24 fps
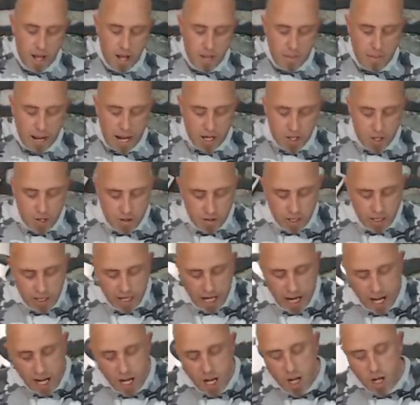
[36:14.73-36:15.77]
battery in
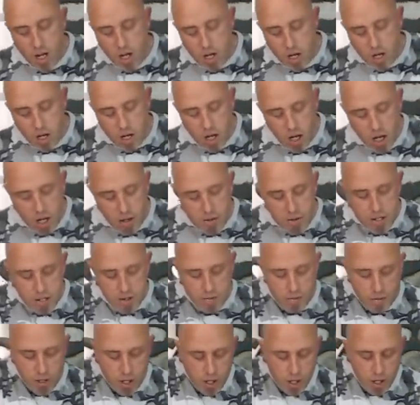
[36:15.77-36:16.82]
there, loads
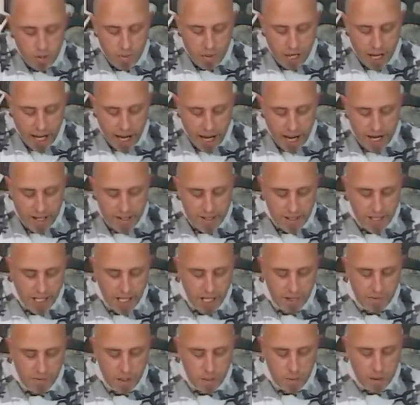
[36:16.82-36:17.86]
of room. And
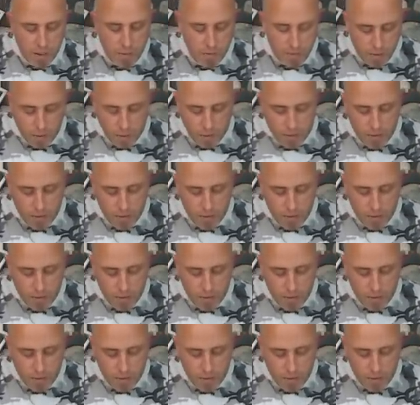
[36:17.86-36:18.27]
again, if you went for a